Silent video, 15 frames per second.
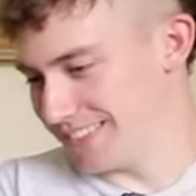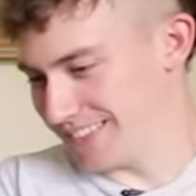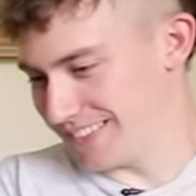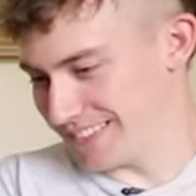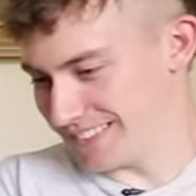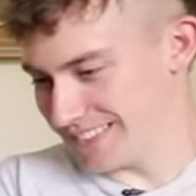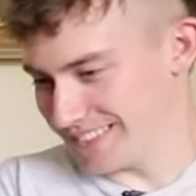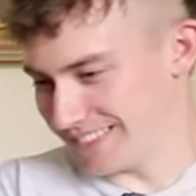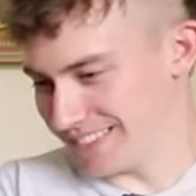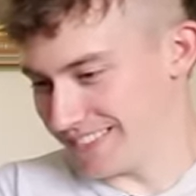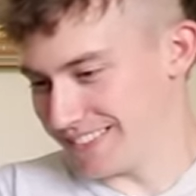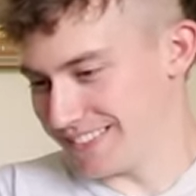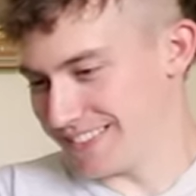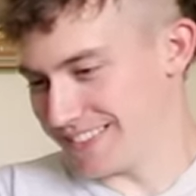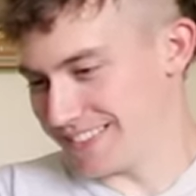
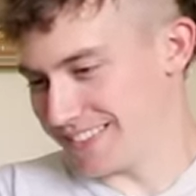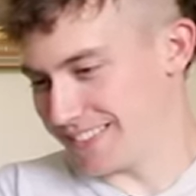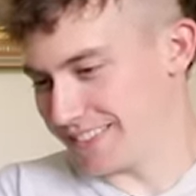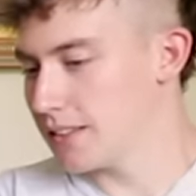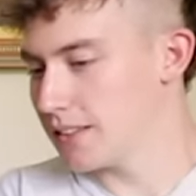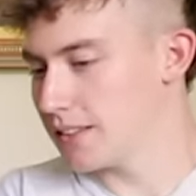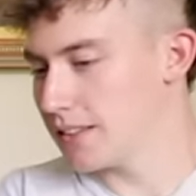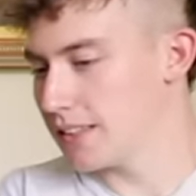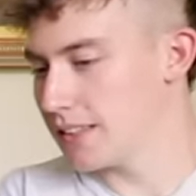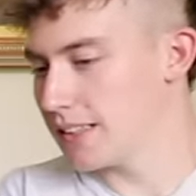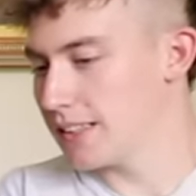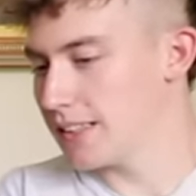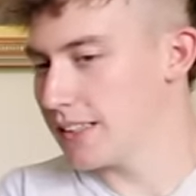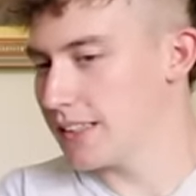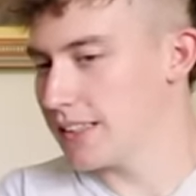
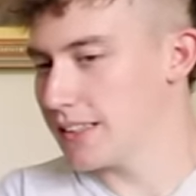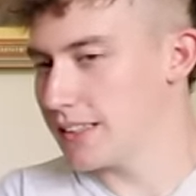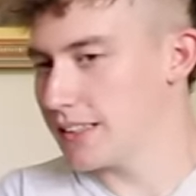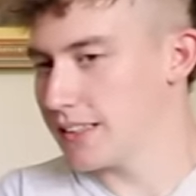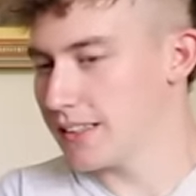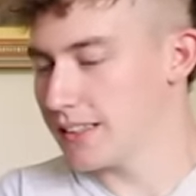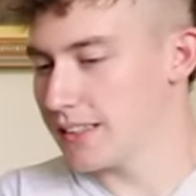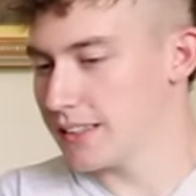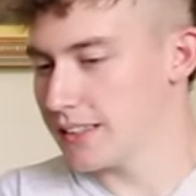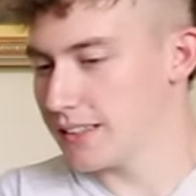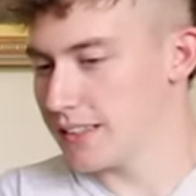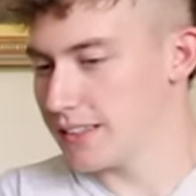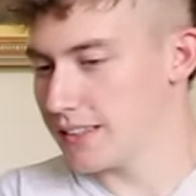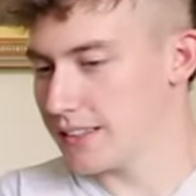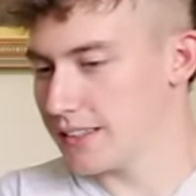
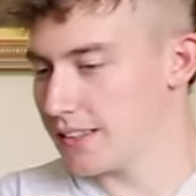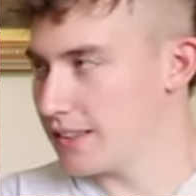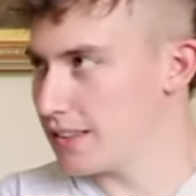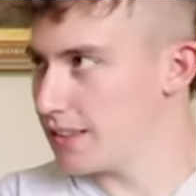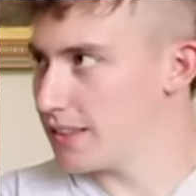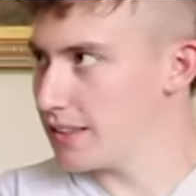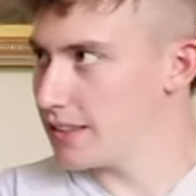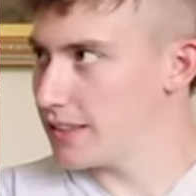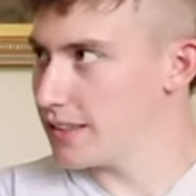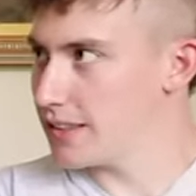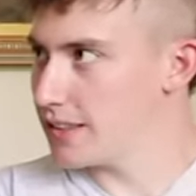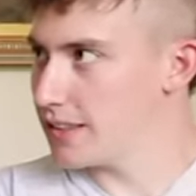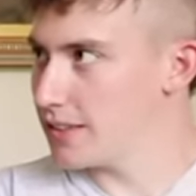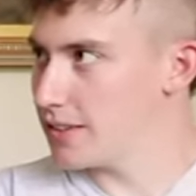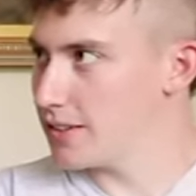
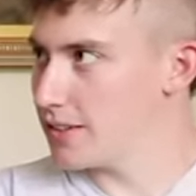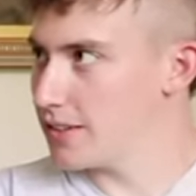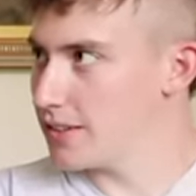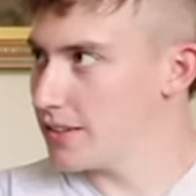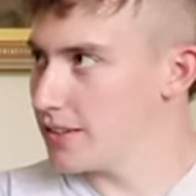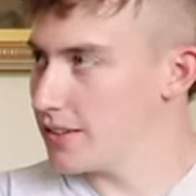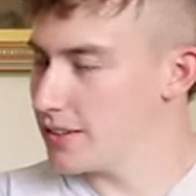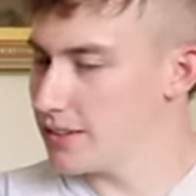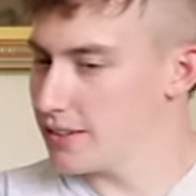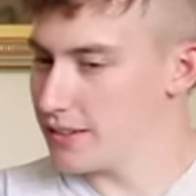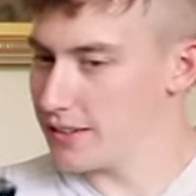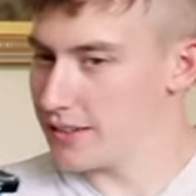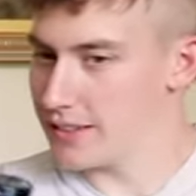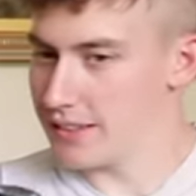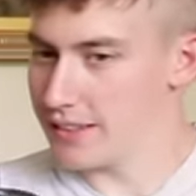
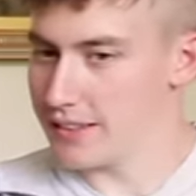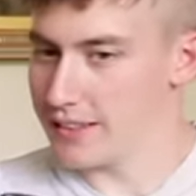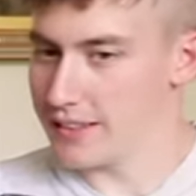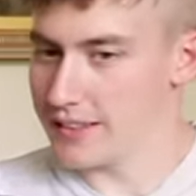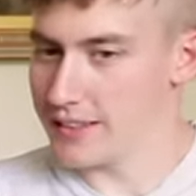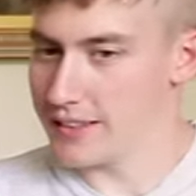The person shown says nothing.